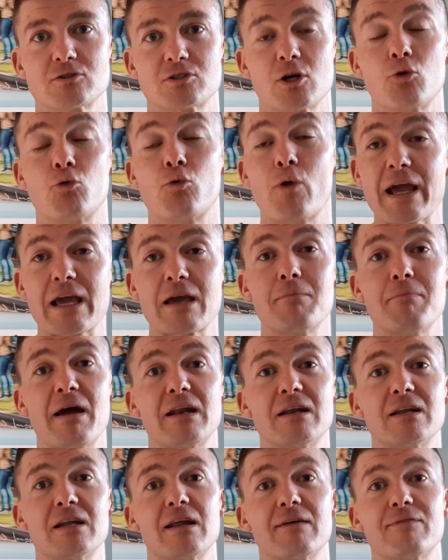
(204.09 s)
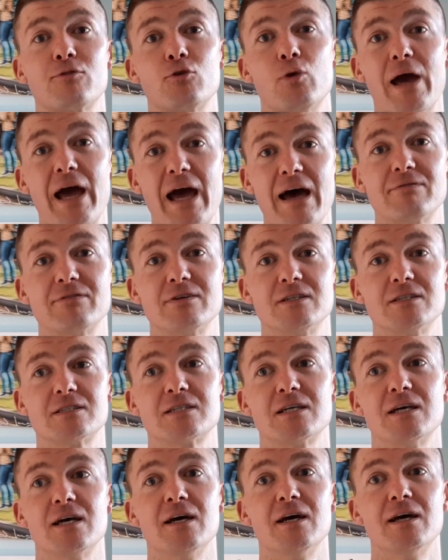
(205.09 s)
So recommended if you
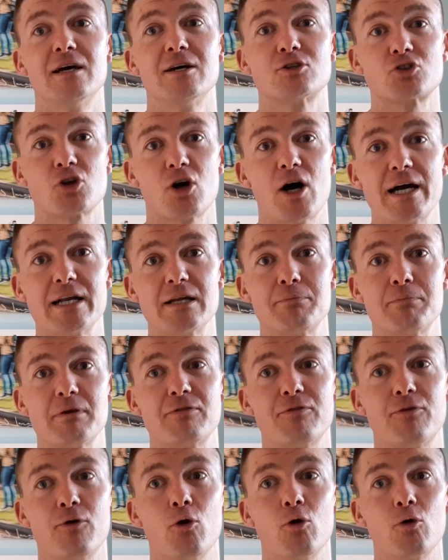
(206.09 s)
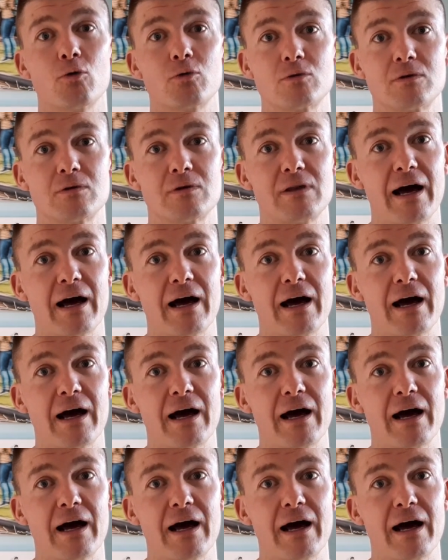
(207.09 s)
haven't tried it before.